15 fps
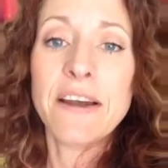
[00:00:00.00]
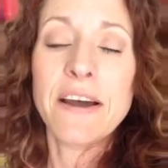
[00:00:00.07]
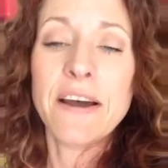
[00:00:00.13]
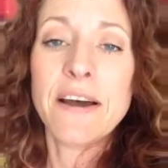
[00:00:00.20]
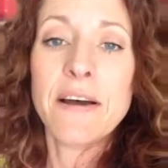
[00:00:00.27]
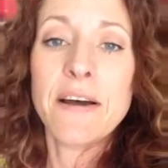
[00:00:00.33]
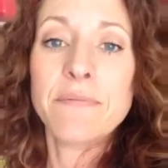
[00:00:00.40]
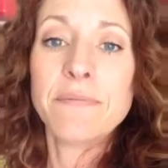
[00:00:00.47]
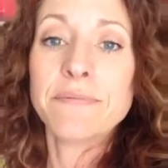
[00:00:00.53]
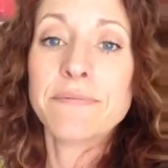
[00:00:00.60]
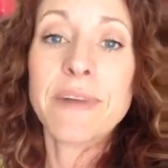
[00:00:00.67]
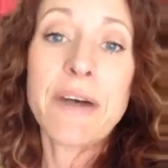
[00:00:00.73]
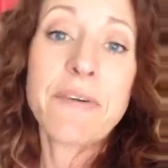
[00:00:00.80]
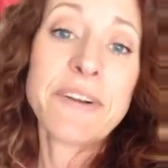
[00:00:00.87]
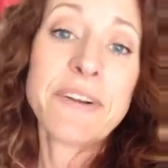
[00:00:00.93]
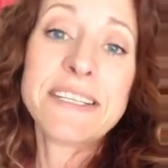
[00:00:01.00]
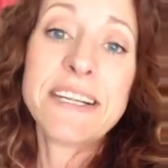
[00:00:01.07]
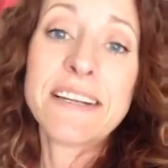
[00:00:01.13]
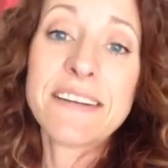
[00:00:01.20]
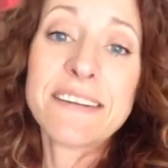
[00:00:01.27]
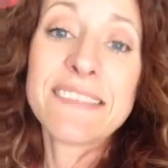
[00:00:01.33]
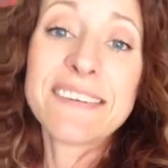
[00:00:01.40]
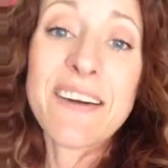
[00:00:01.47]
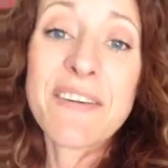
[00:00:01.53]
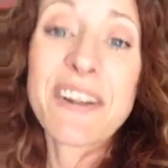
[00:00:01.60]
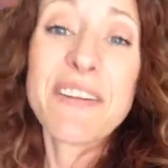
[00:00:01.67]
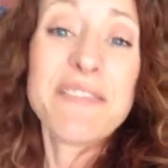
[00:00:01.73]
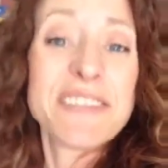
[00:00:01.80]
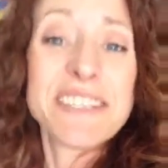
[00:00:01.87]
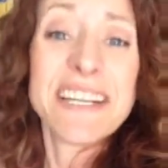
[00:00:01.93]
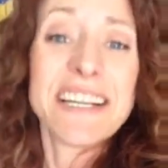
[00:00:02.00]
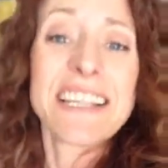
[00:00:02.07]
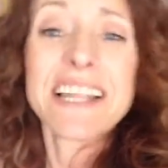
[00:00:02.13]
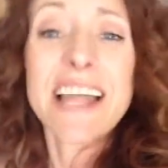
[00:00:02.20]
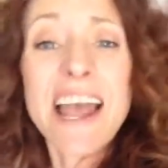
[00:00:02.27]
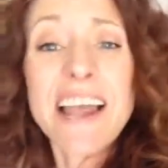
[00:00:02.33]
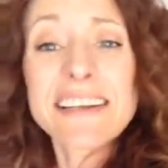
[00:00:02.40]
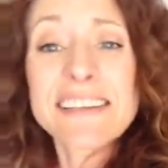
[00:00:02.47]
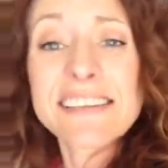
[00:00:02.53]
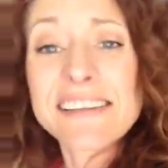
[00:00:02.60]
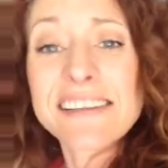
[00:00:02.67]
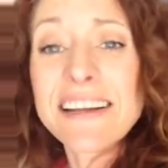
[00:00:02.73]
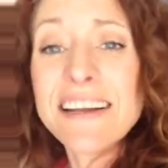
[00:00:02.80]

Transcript: I would have loved to see Lex,